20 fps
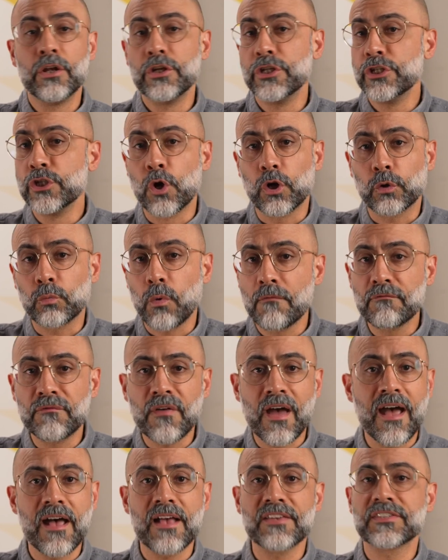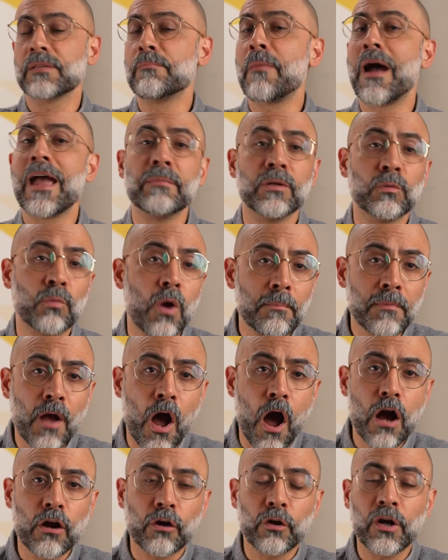New York Rum Fest, the Miami Rum
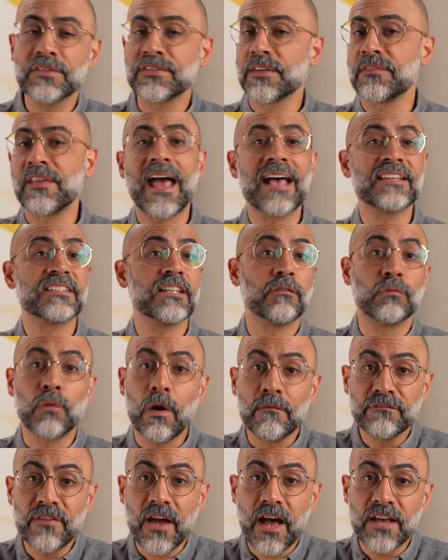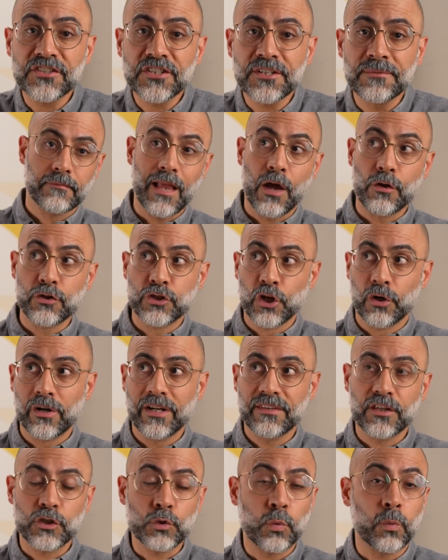Congress, and the SF Rum Fest. Now,
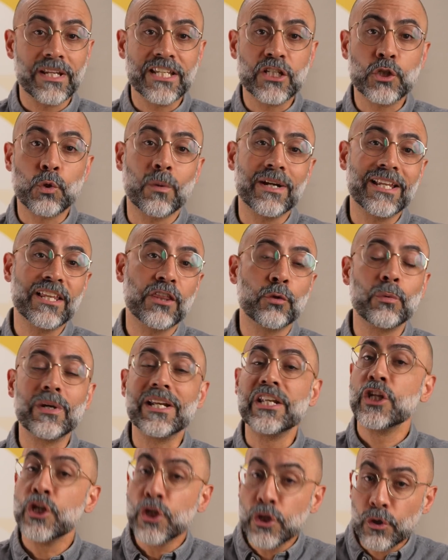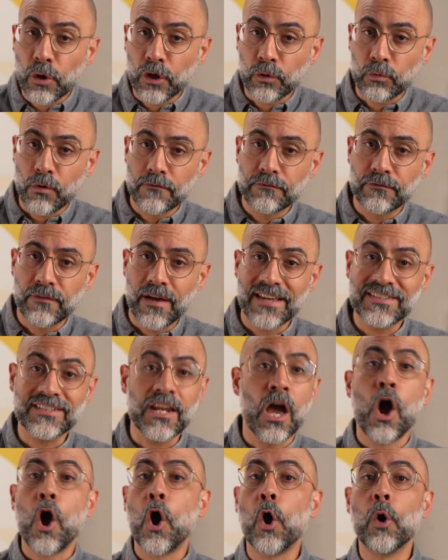during the 2023 New York Rum Fest,
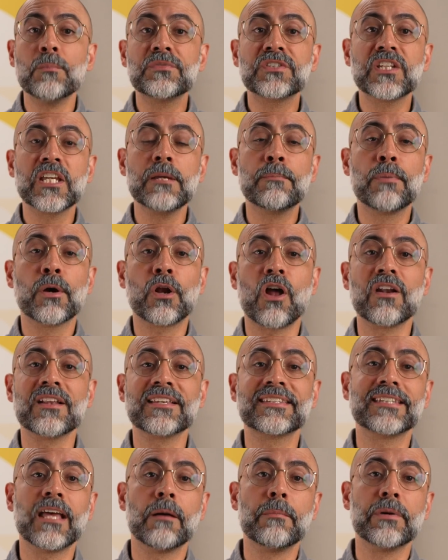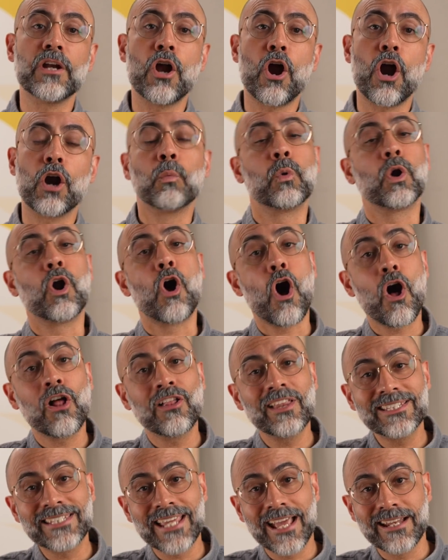Holmes Cay put on a seminar where
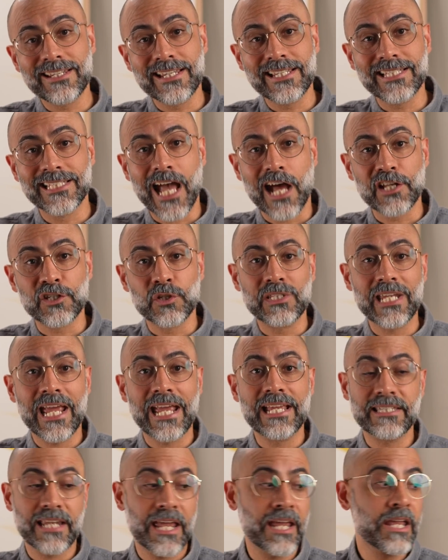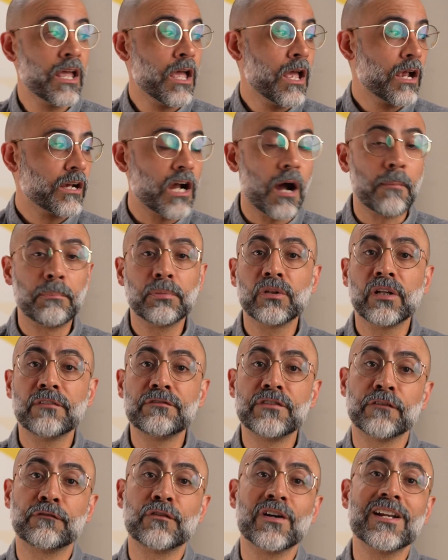all attendees got to taste a couple of
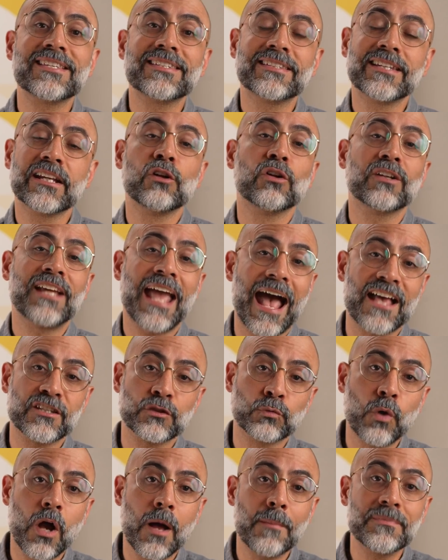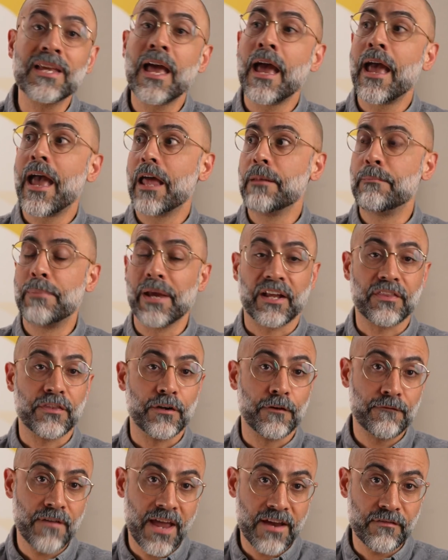different single cask rums and pick
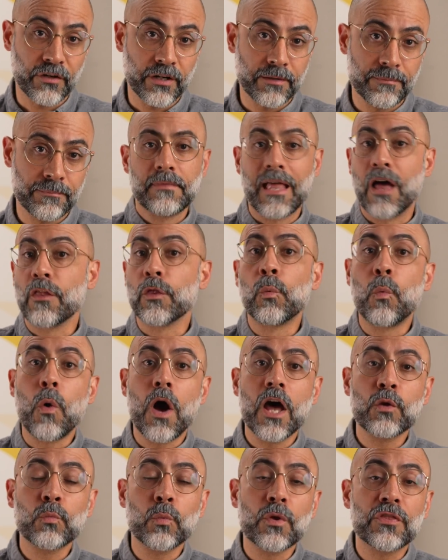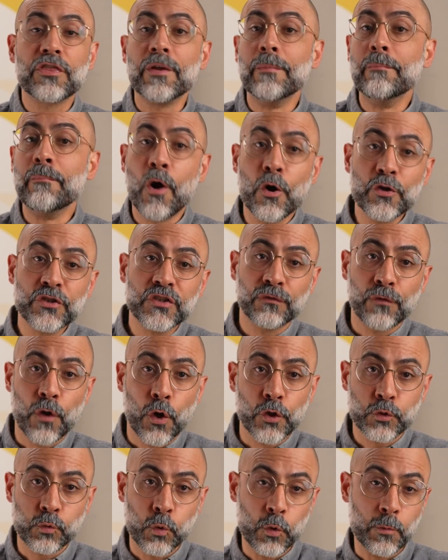their favorite. Now, the one with the most
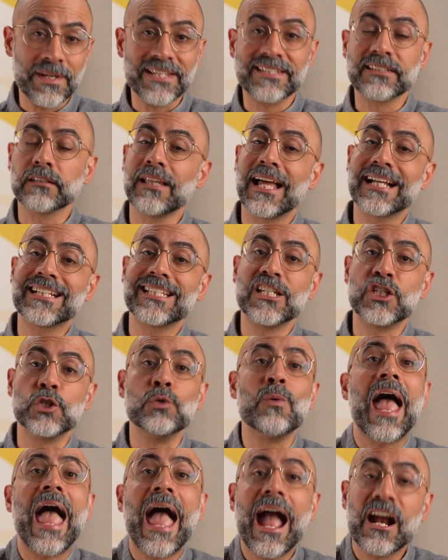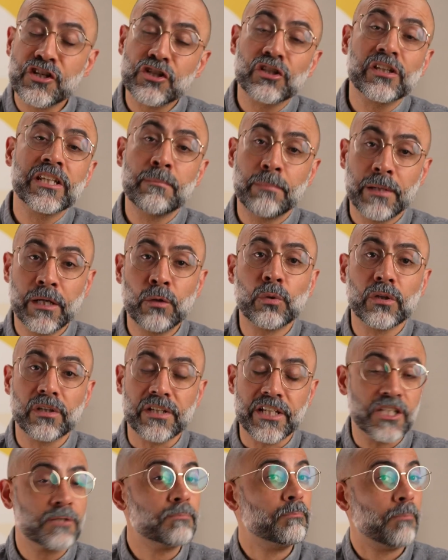votes would be selected to actually be
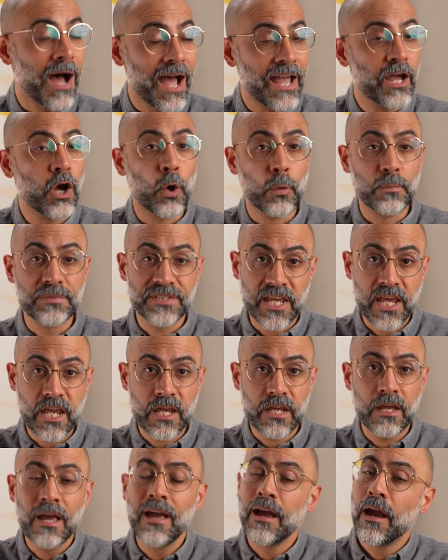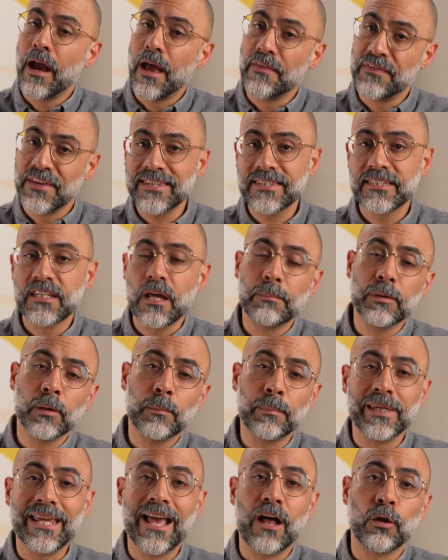released by Holmes Cay, and this
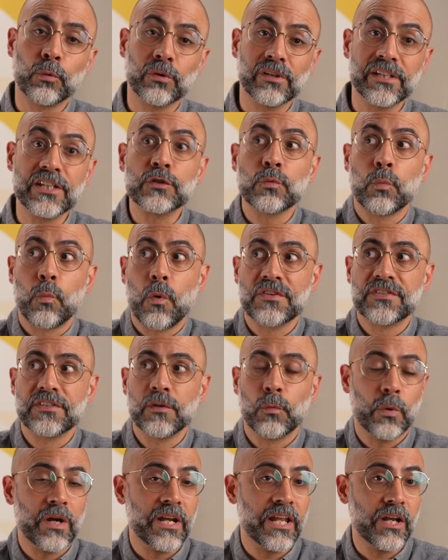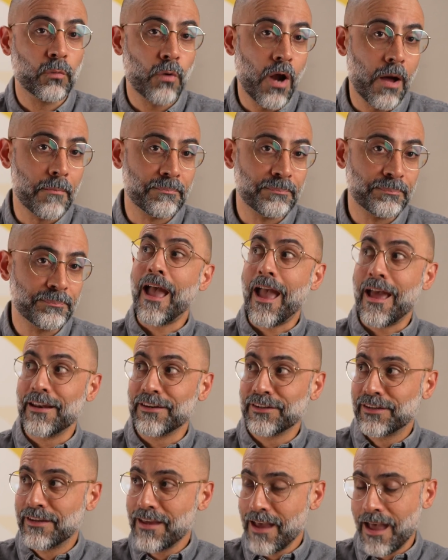WPL release was the winning rum.
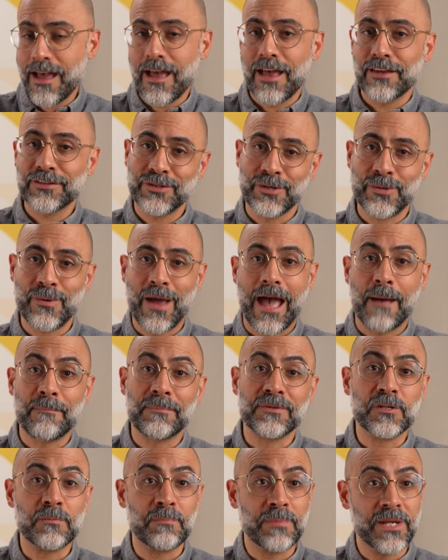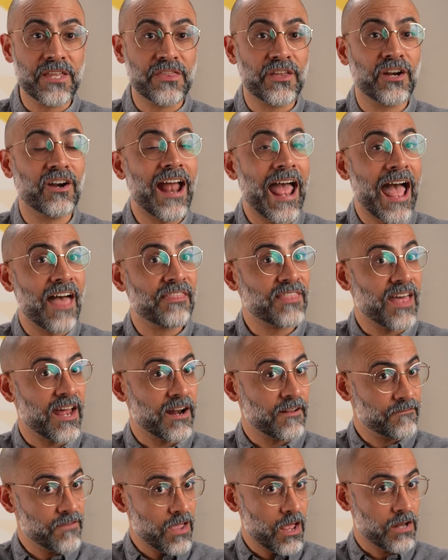And guess who happened to be there at that
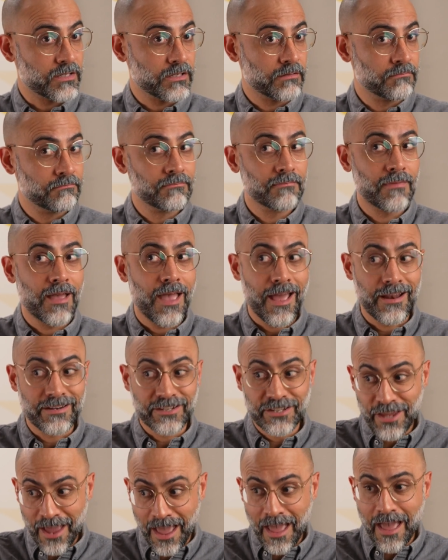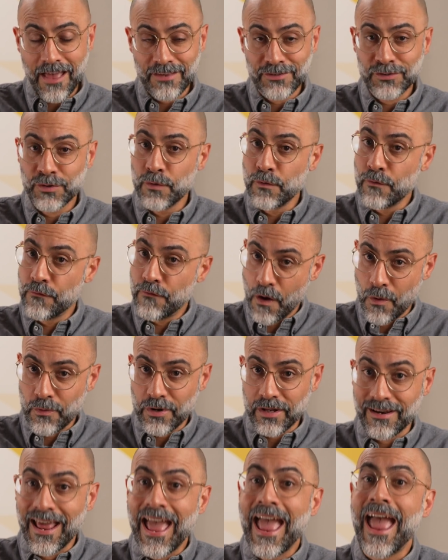event? And guess who
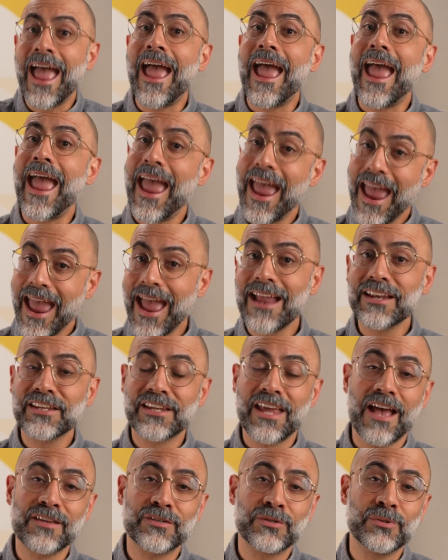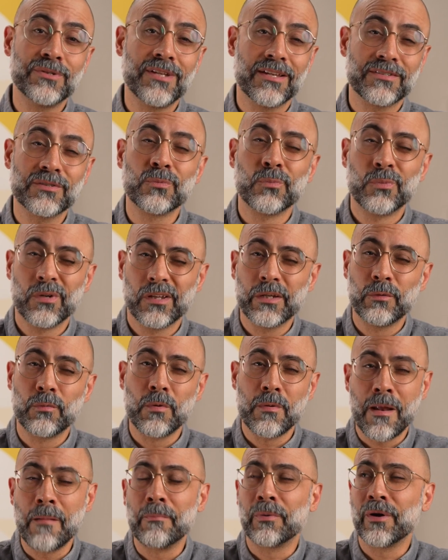voted? And guess who doesn't really
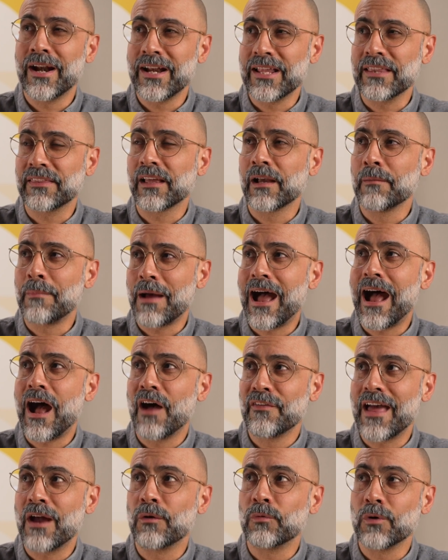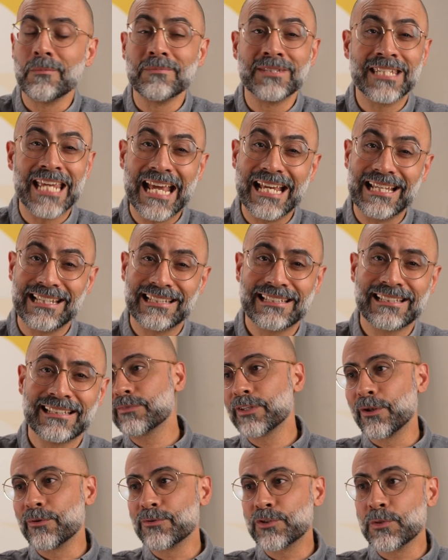remember anything about how that rum tastes?
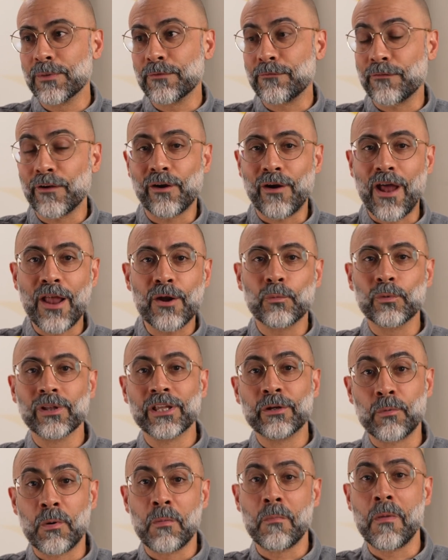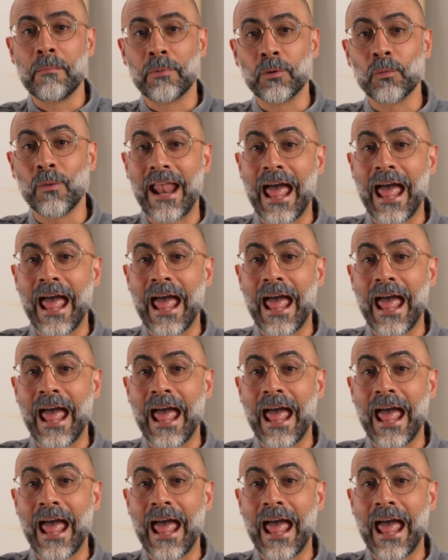To be fair, I don't really remember what